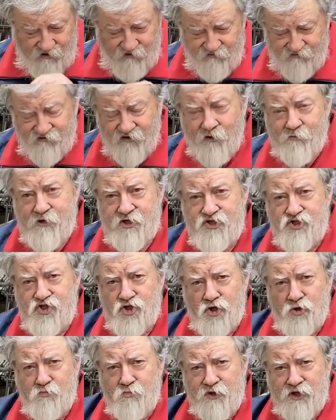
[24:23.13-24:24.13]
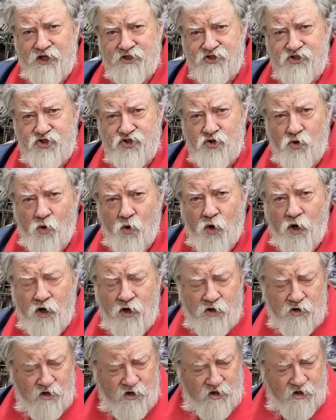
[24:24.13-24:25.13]
from a surplus
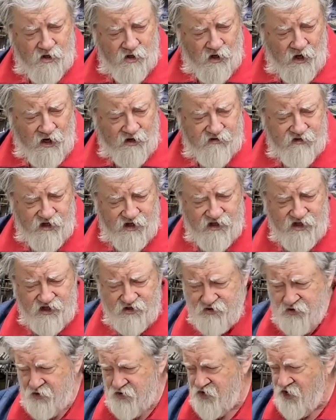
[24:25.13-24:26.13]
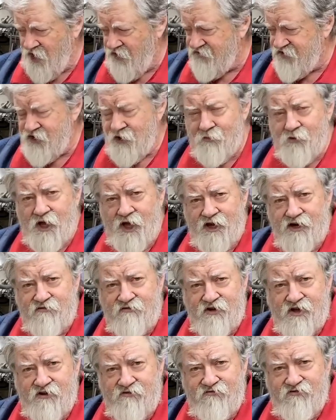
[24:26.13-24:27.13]
store. I think this was off some kind
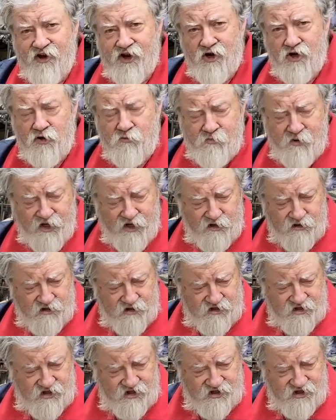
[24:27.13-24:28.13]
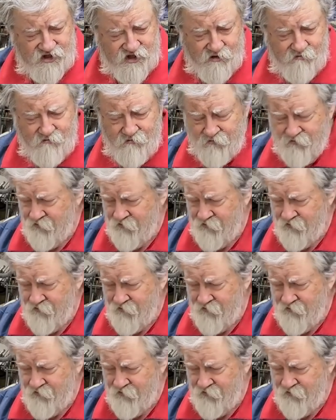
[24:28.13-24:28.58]
of conveyor belt system.